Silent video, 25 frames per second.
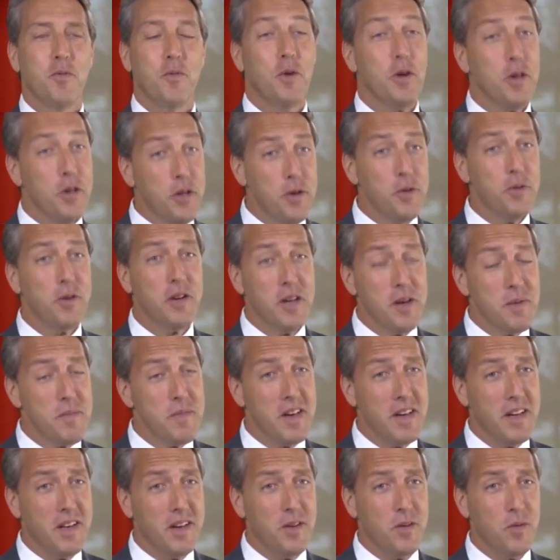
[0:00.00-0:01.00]
When you come
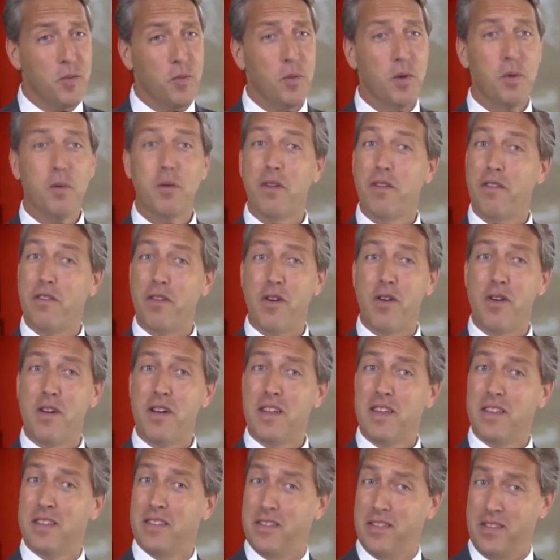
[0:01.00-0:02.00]
in, we would have
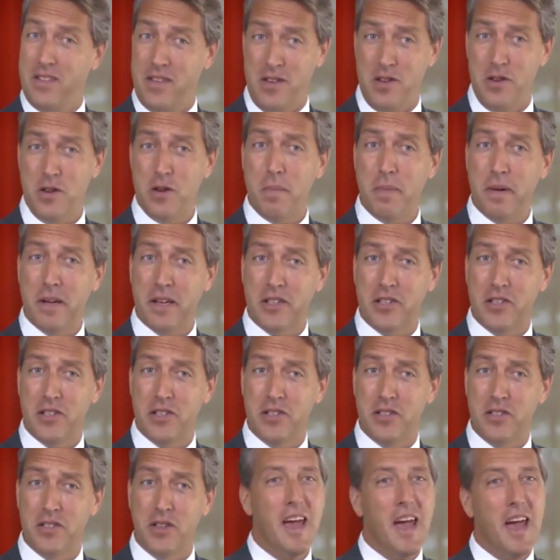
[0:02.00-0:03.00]
already seen your
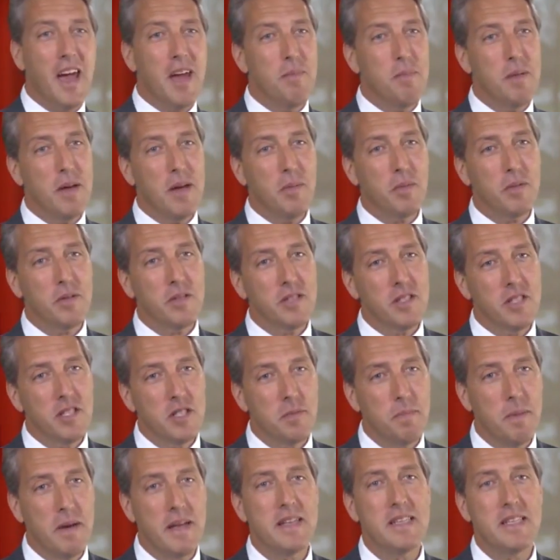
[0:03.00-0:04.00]
pictures and be able to
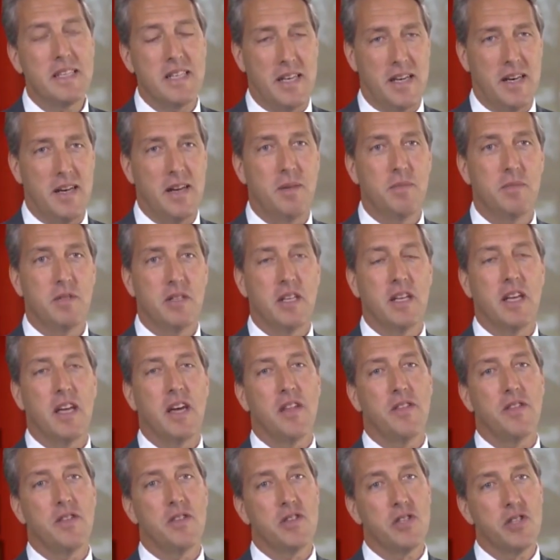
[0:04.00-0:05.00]
spend time
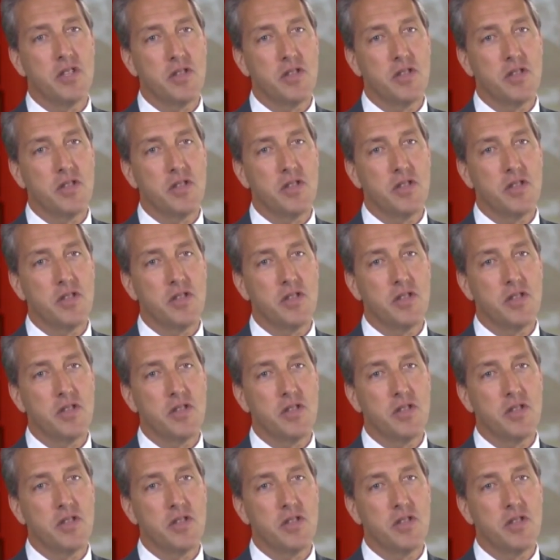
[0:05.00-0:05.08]
together